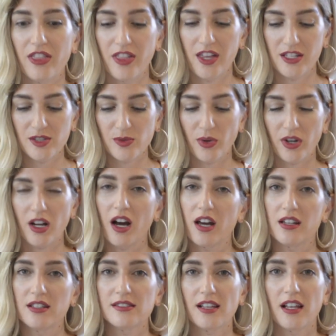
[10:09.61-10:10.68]
This, what
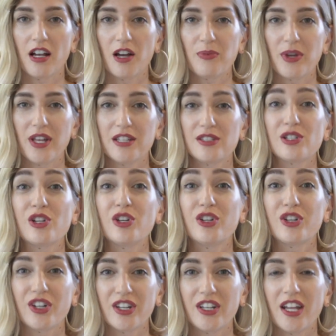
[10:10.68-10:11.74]
God has set up, is
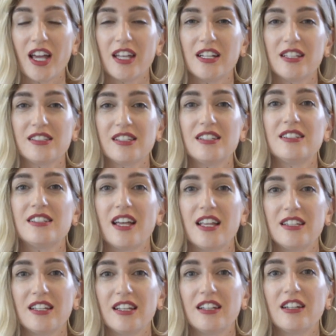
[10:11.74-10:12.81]
good, and it's
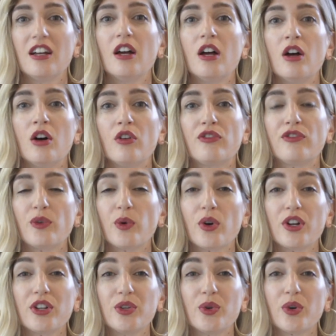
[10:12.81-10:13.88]
intended
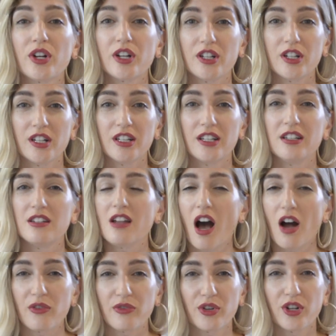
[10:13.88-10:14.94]
for your good,
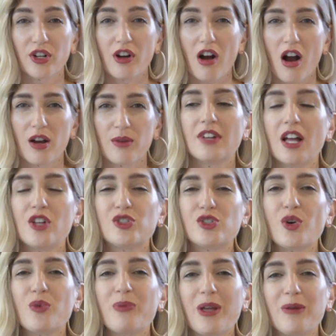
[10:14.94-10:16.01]
not for your harm.
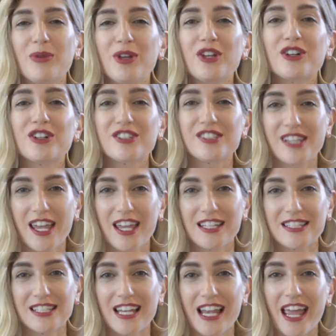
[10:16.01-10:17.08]
So maybe you're
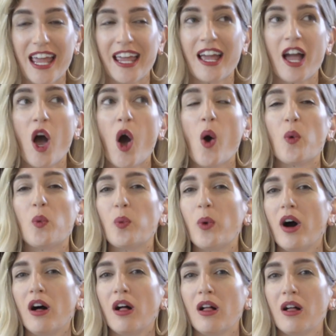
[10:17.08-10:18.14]
saying today,
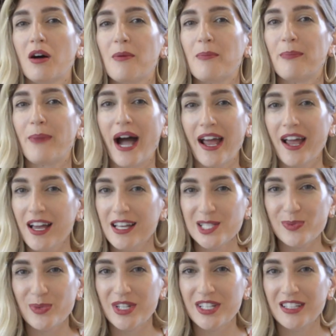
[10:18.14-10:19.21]
well, my
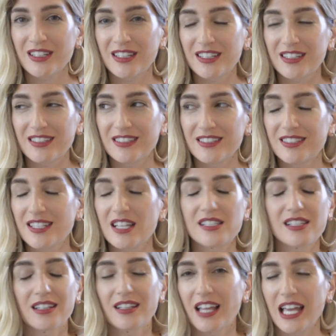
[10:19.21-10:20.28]
husband
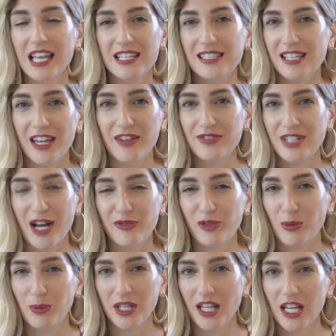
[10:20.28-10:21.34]
doesn't lay his life down
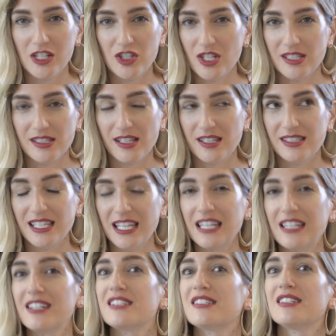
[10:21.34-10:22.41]
for me like Jesus.
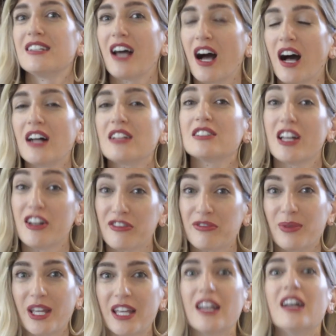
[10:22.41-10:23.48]
He does not love
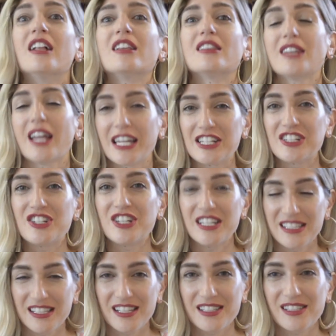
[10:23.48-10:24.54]
me like
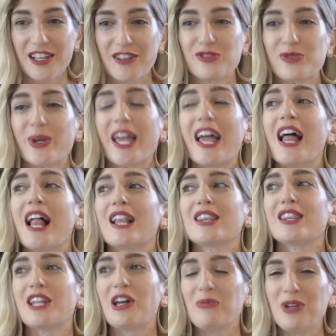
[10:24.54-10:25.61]
Jesus loves me.
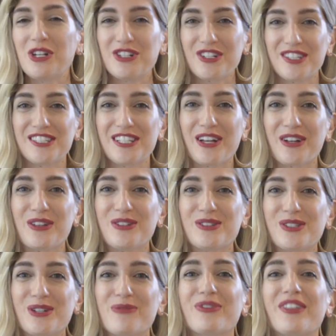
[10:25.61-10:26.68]
Let me just tell you
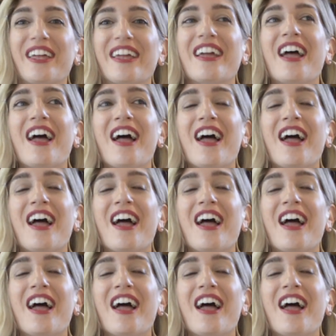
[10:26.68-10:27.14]
something.